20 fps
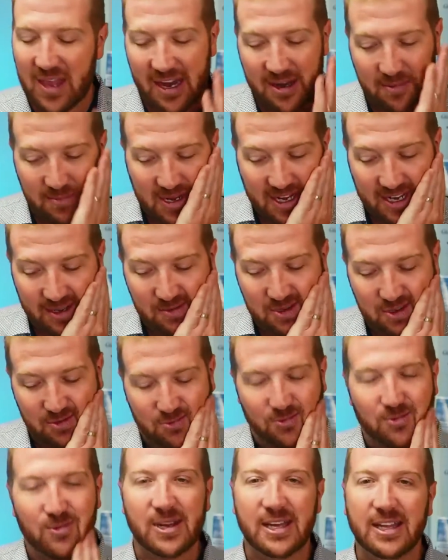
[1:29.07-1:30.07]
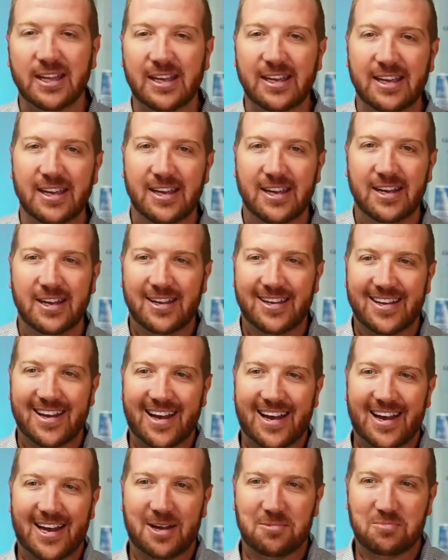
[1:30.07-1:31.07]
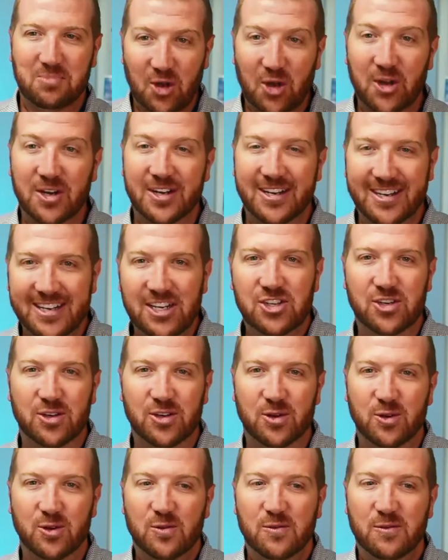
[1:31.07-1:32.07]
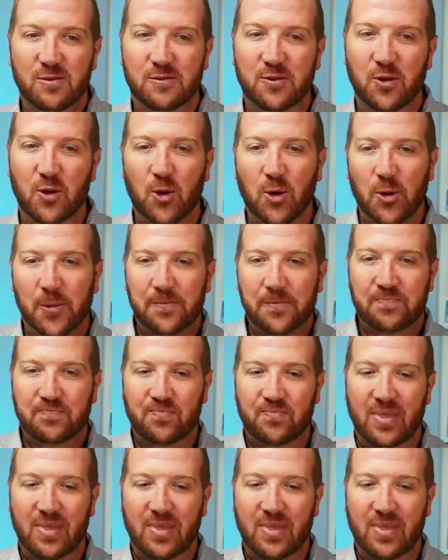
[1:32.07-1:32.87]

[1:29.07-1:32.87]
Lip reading: And it becomes a really pertinent issue for